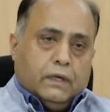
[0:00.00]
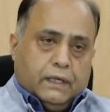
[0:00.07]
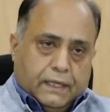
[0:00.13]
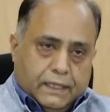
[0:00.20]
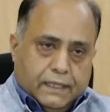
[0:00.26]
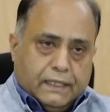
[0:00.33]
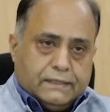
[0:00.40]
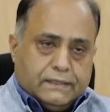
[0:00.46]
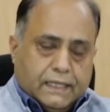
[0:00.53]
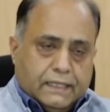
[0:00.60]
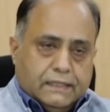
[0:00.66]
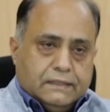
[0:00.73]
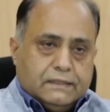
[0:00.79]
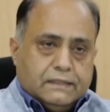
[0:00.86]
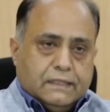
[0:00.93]
India
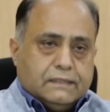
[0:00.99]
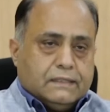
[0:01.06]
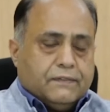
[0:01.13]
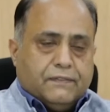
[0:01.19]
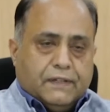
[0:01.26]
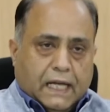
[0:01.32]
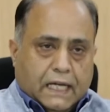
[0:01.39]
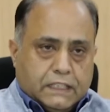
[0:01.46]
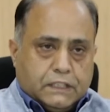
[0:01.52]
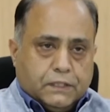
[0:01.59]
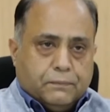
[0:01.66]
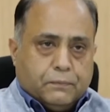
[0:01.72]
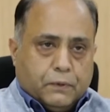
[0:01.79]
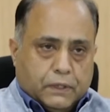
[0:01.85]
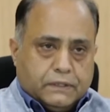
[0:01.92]
Science is a
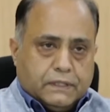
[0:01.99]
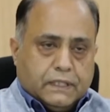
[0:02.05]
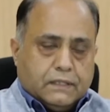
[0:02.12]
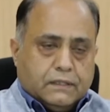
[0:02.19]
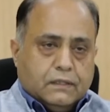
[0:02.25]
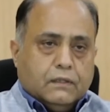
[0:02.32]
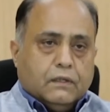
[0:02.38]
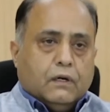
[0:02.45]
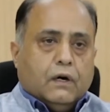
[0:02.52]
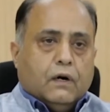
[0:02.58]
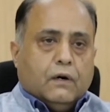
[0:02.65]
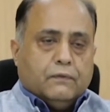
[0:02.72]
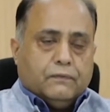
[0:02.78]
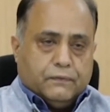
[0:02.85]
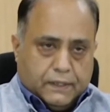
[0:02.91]
flagship project
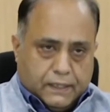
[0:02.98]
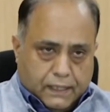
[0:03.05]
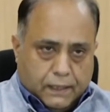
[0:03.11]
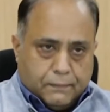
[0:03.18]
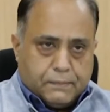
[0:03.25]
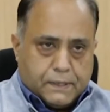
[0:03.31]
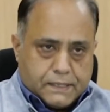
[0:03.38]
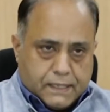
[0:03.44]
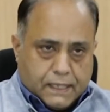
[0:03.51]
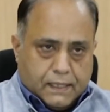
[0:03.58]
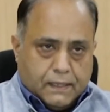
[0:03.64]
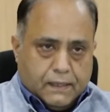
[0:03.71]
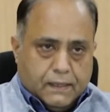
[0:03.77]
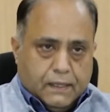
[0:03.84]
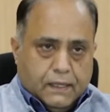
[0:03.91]
of Vigyan Prasar.